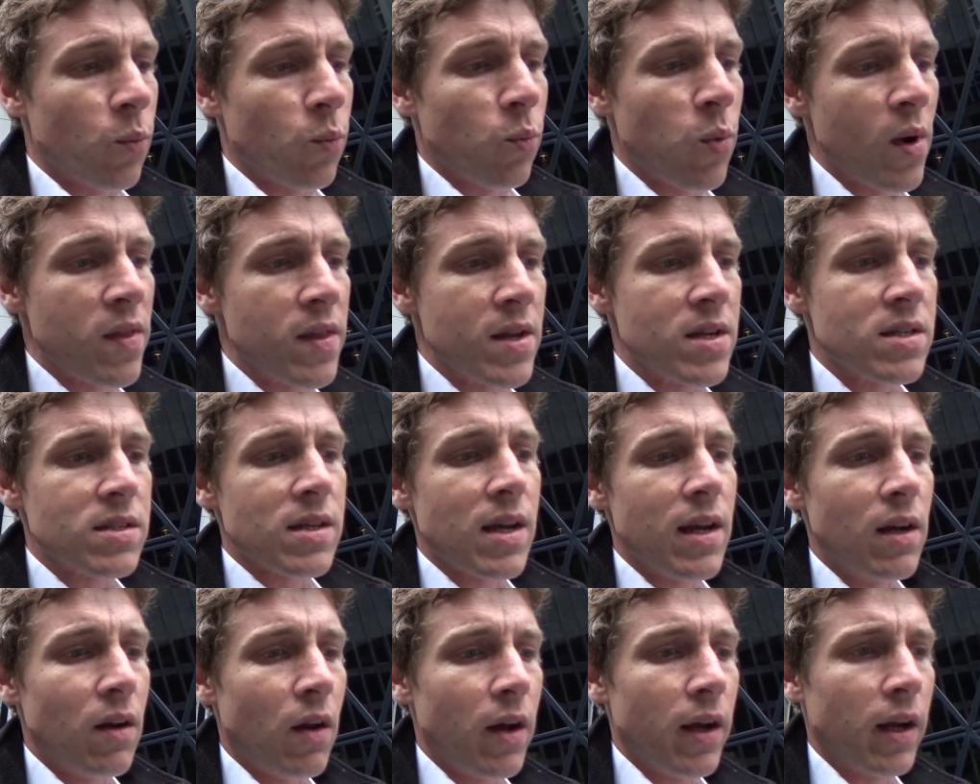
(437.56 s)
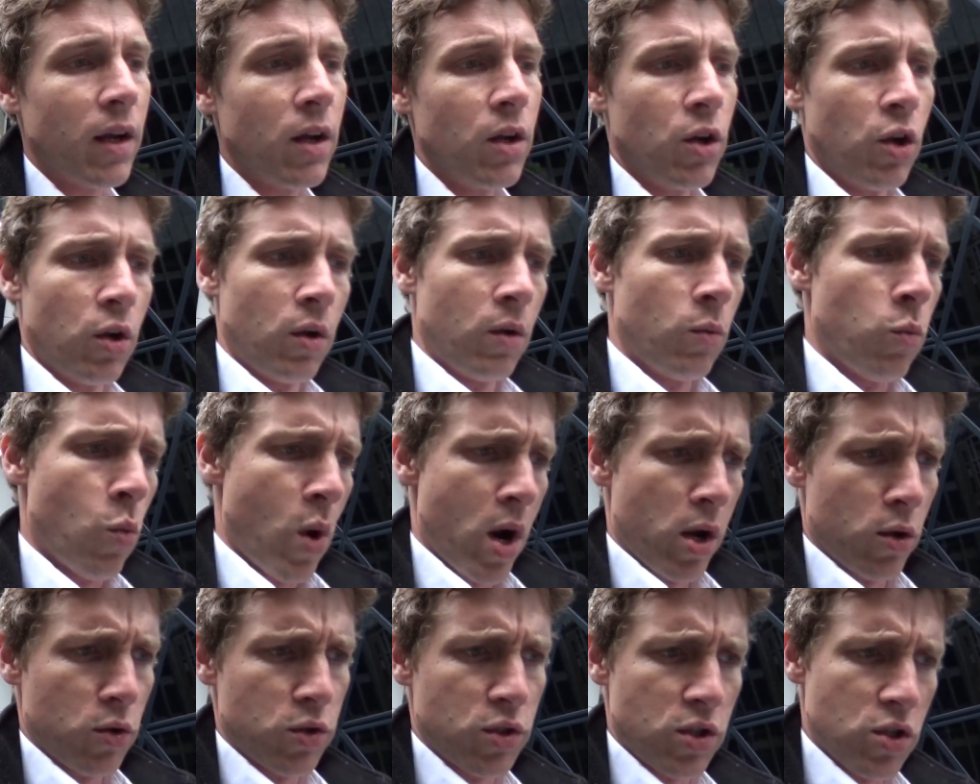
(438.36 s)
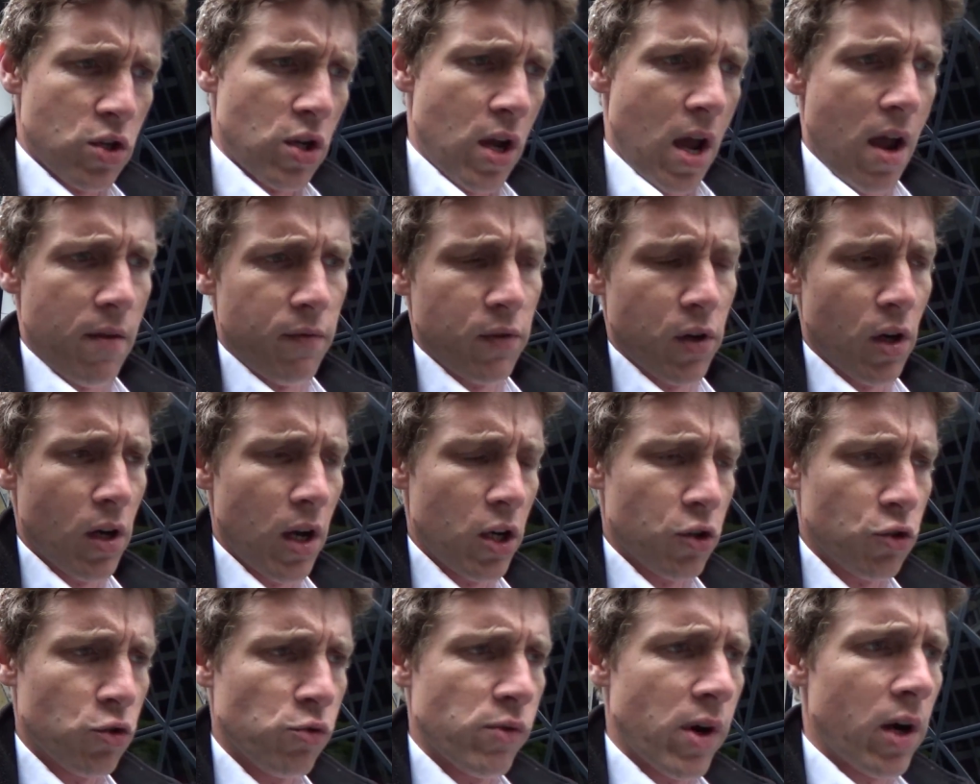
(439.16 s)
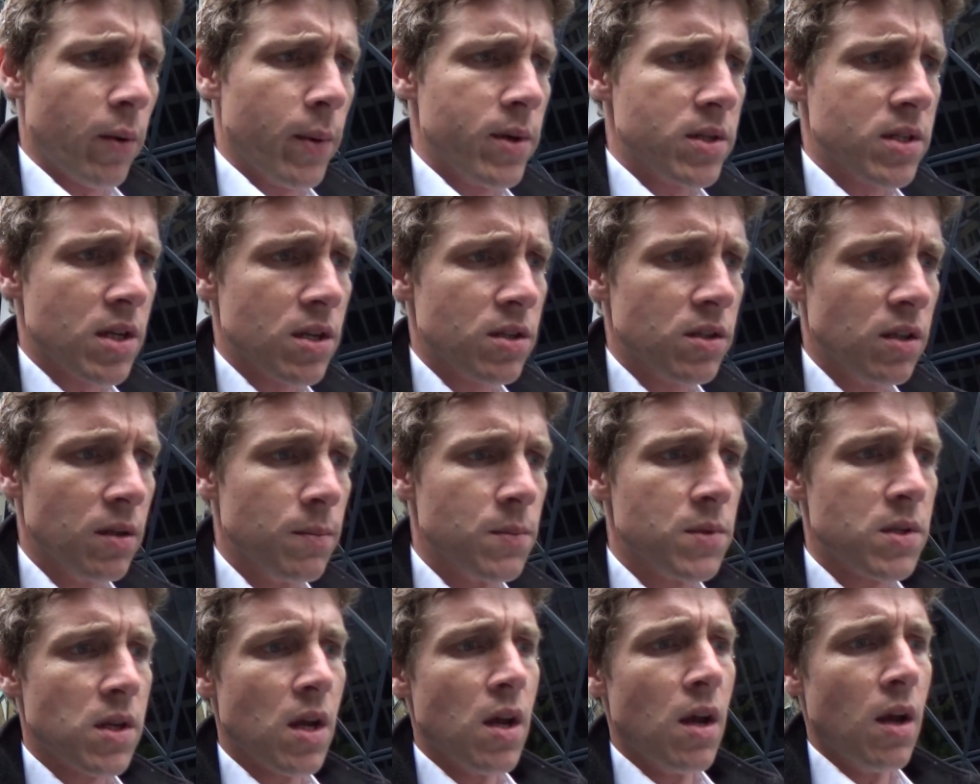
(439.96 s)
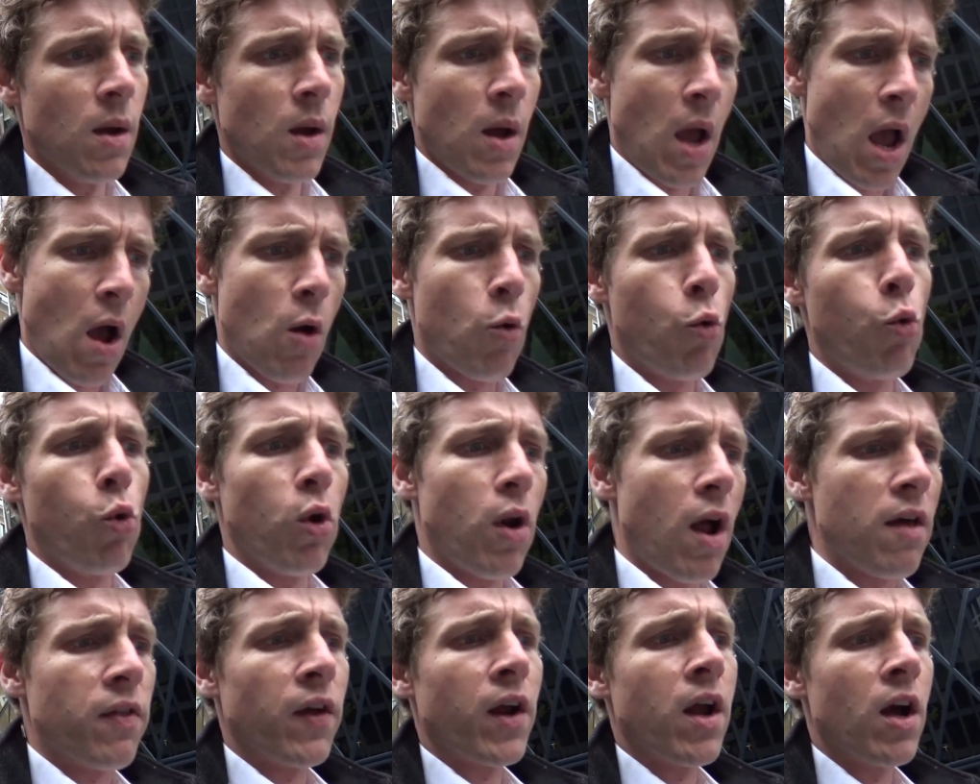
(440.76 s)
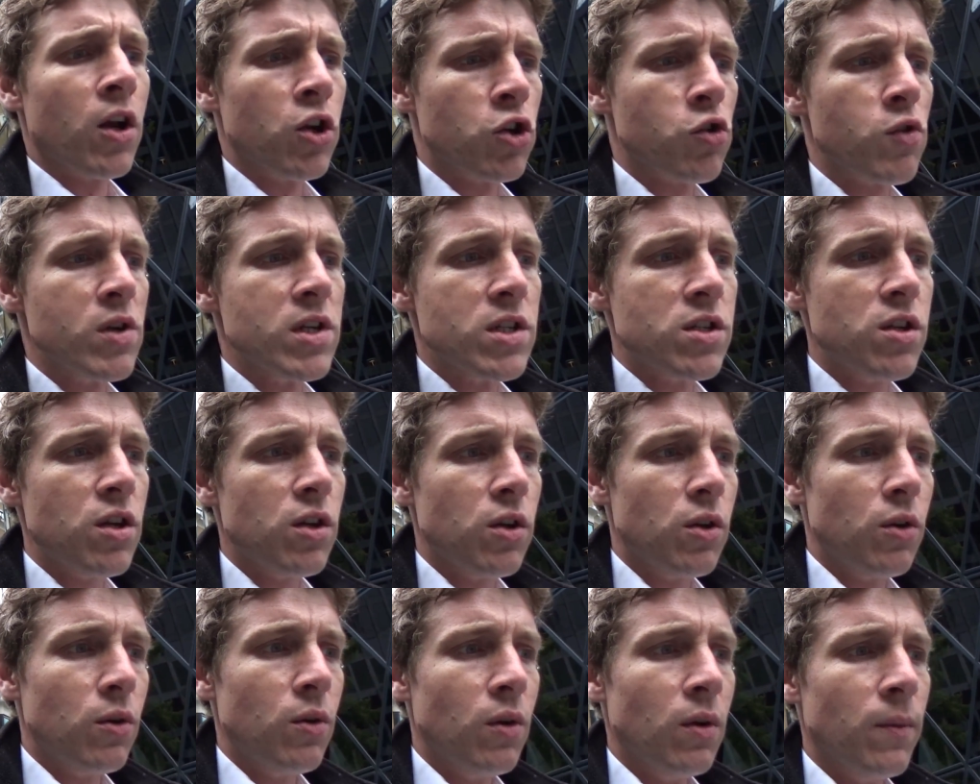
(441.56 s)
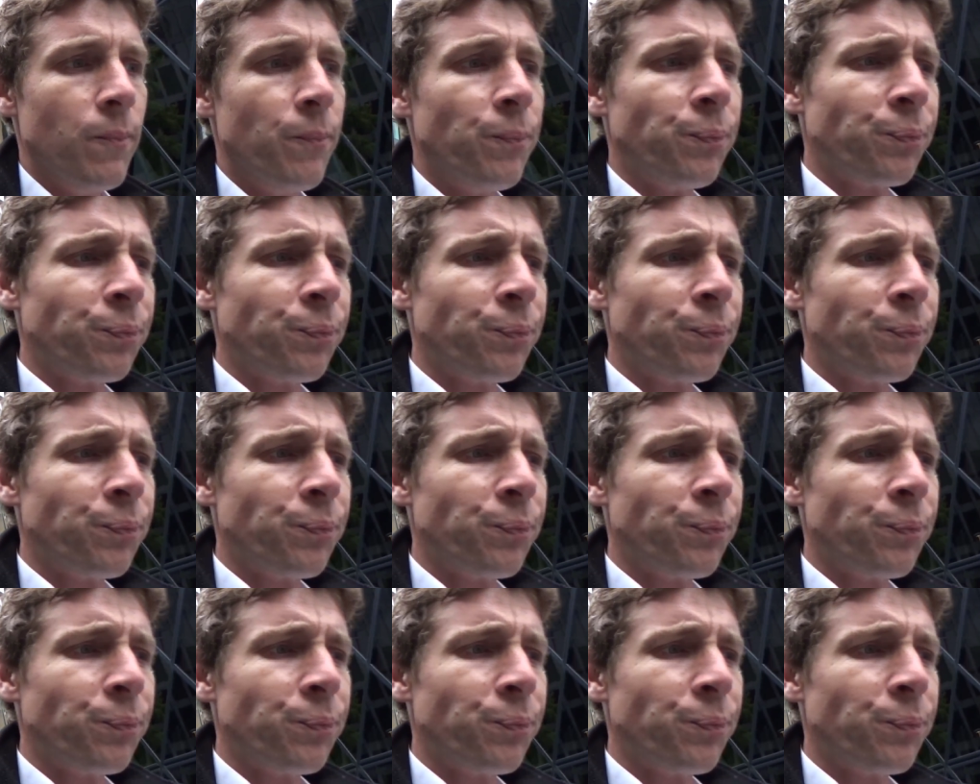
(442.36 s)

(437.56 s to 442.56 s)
When they say like Wales doesn't have any electrical railway systems, all other countries do,